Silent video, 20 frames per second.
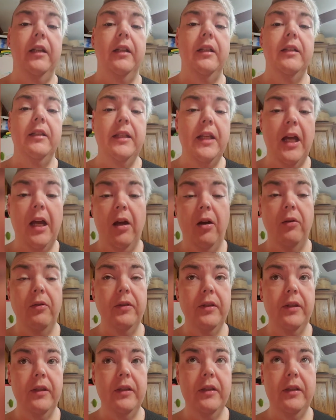Now,
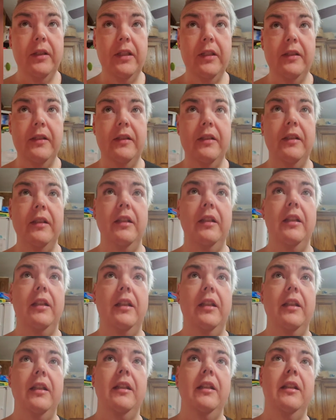this
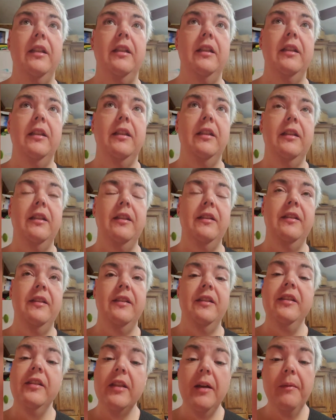is
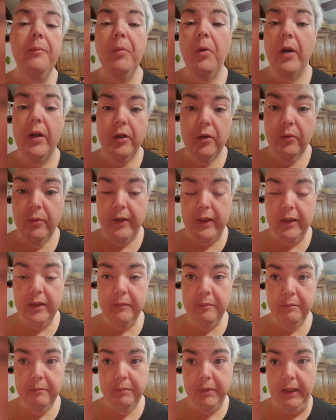somewhat quick,
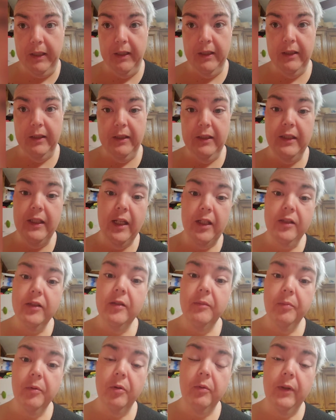but not
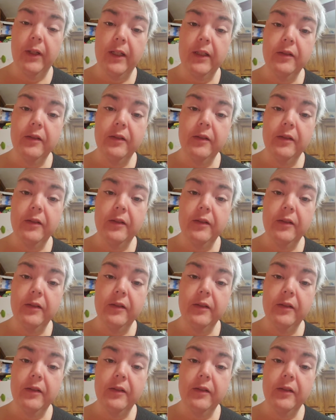super quick.